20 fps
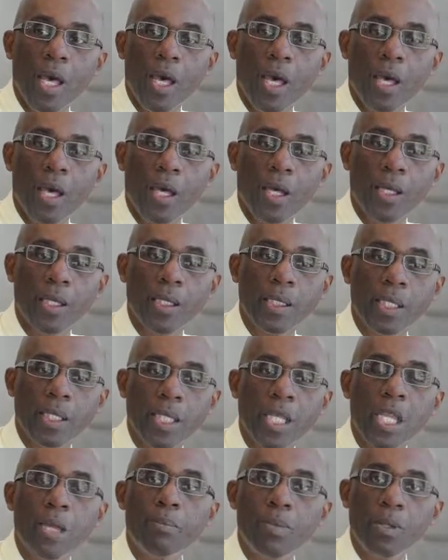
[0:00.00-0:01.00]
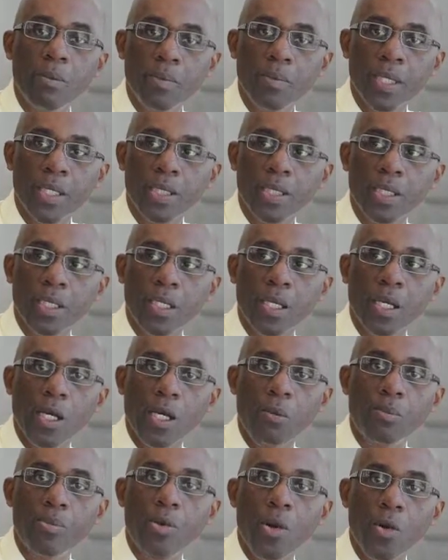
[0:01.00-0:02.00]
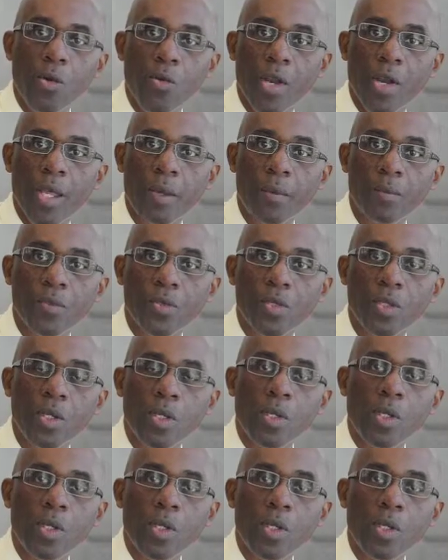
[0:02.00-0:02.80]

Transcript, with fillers: uh, implement uh, programs